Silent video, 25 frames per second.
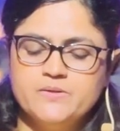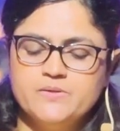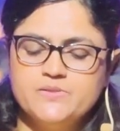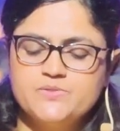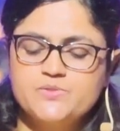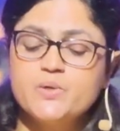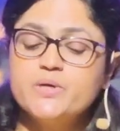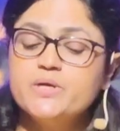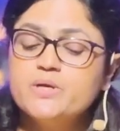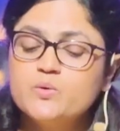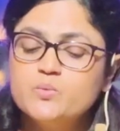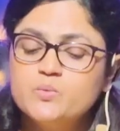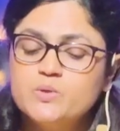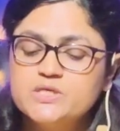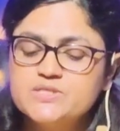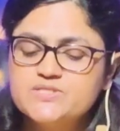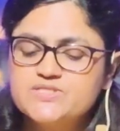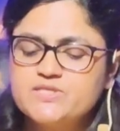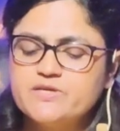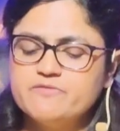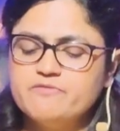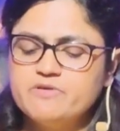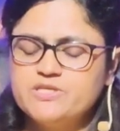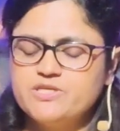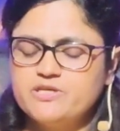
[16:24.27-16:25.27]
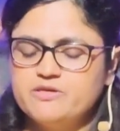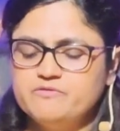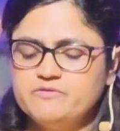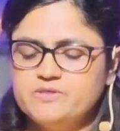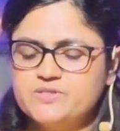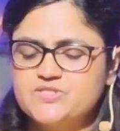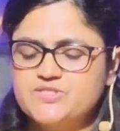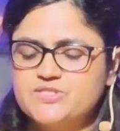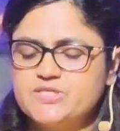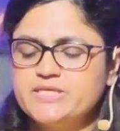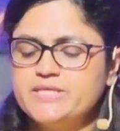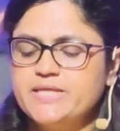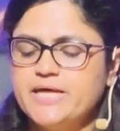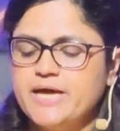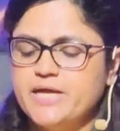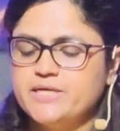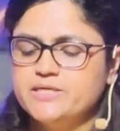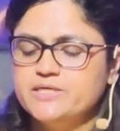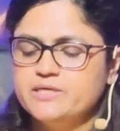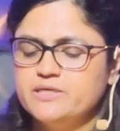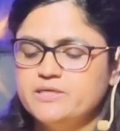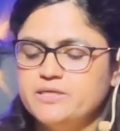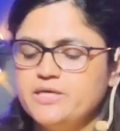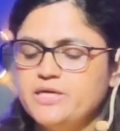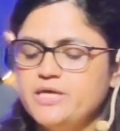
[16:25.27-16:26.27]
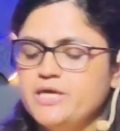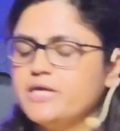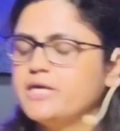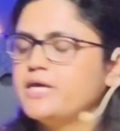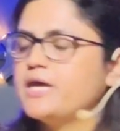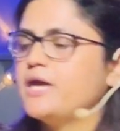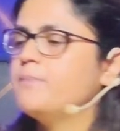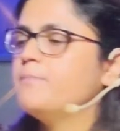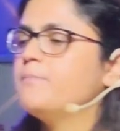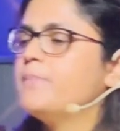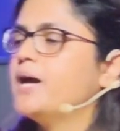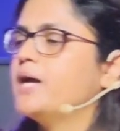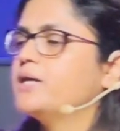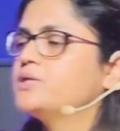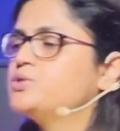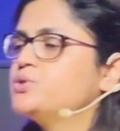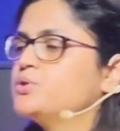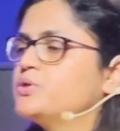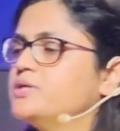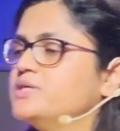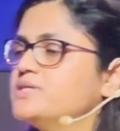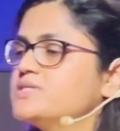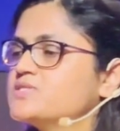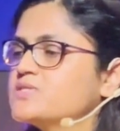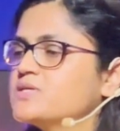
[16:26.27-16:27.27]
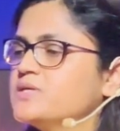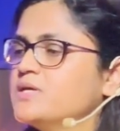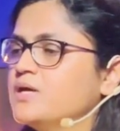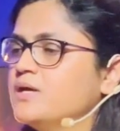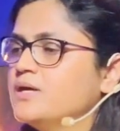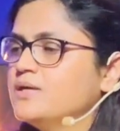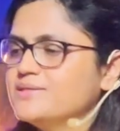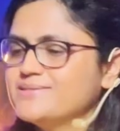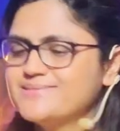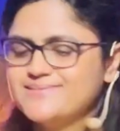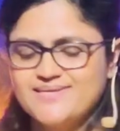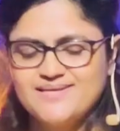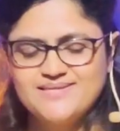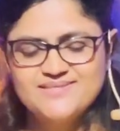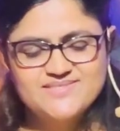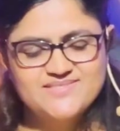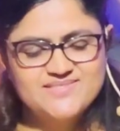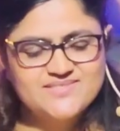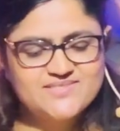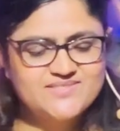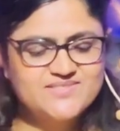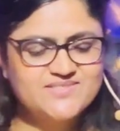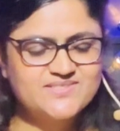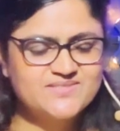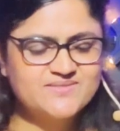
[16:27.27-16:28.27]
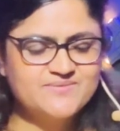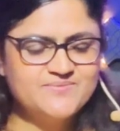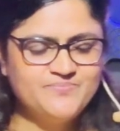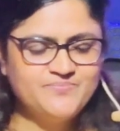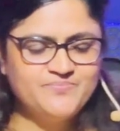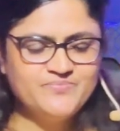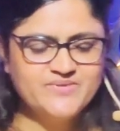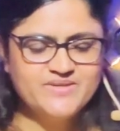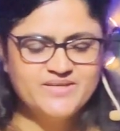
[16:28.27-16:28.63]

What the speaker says: So in verse 17, we see that he came back to his senses.